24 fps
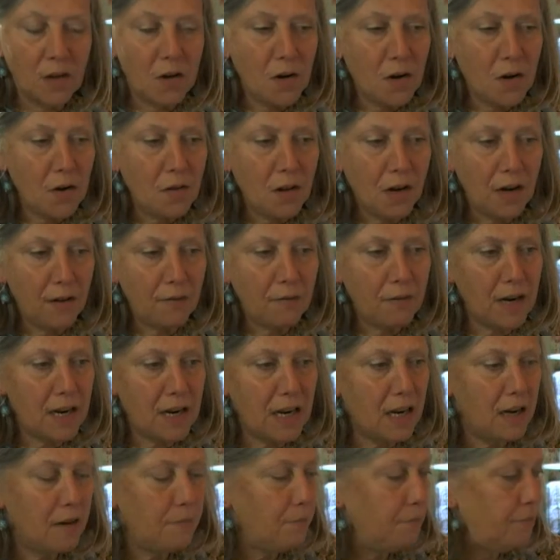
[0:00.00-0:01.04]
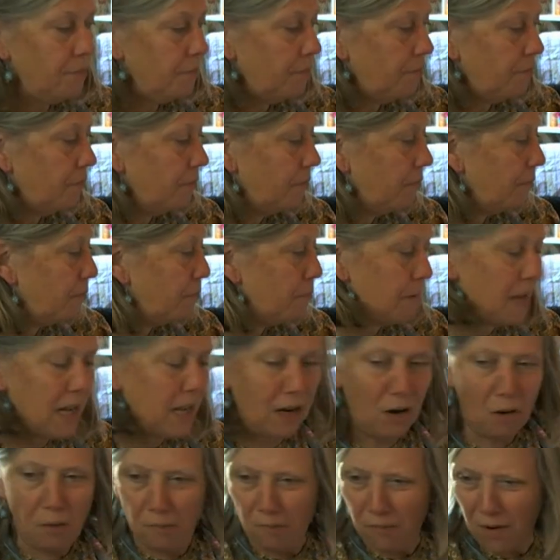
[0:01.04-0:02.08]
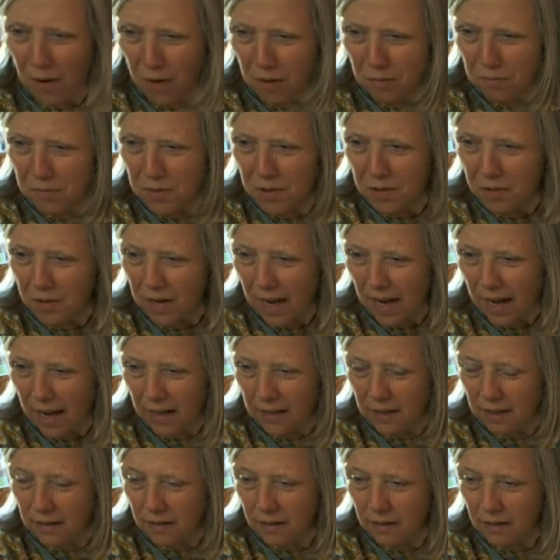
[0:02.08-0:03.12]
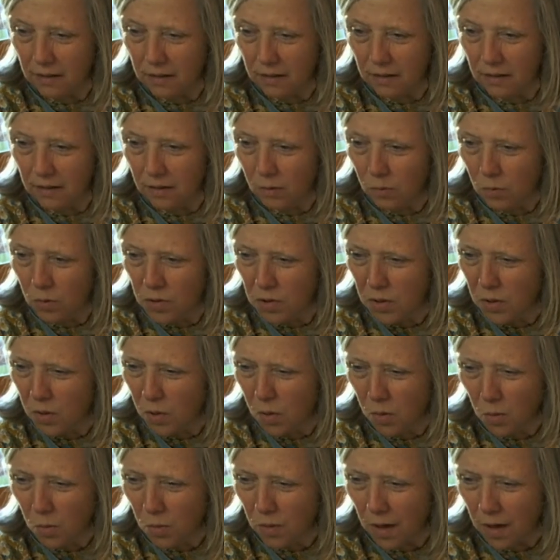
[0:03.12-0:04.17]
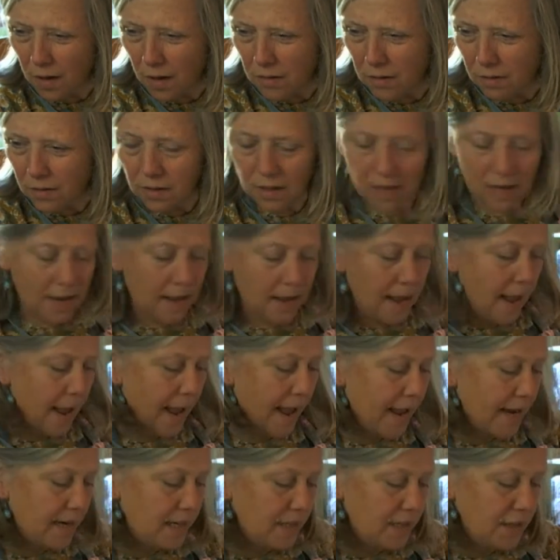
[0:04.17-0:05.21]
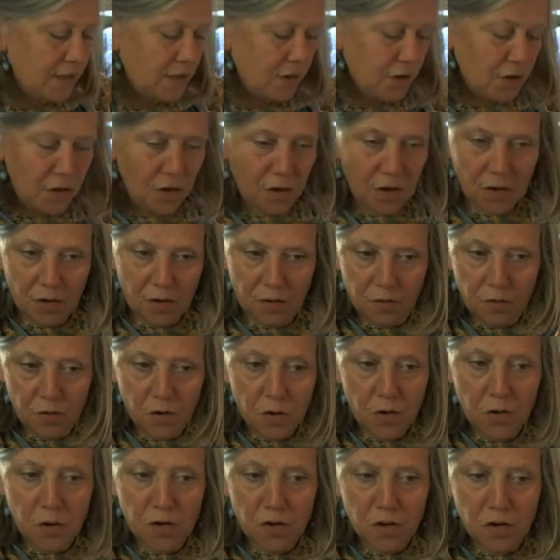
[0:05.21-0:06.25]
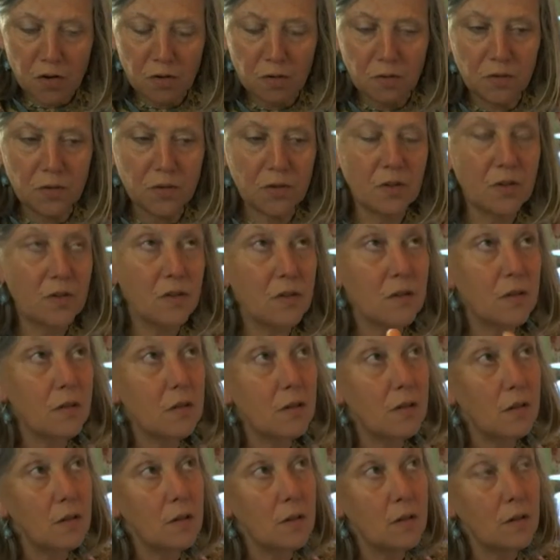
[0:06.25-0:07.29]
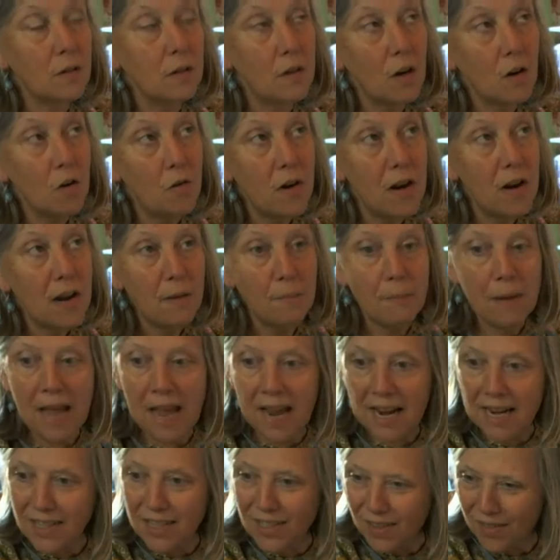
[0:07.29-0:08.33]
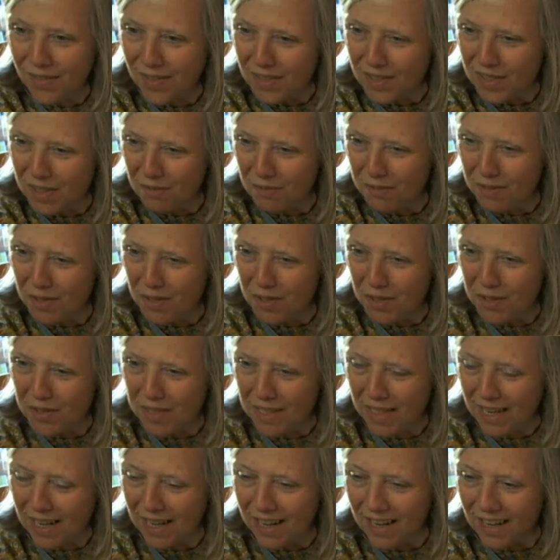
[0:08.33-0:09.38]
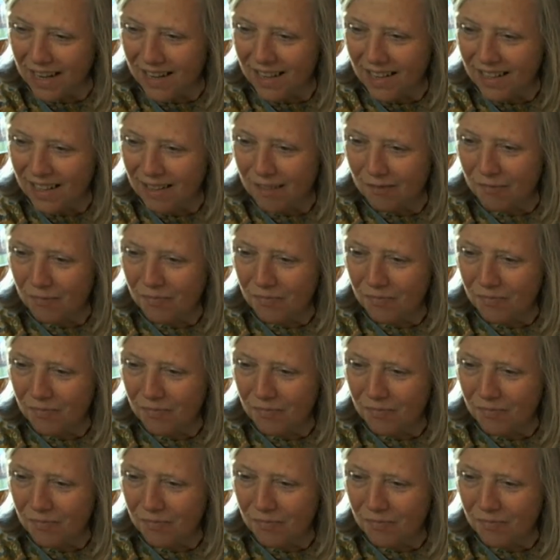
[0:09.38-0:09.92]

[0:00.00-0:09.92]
you know, the lovely bill envelopes you get. What do you call those? And you can use acrylic paint. I think she was using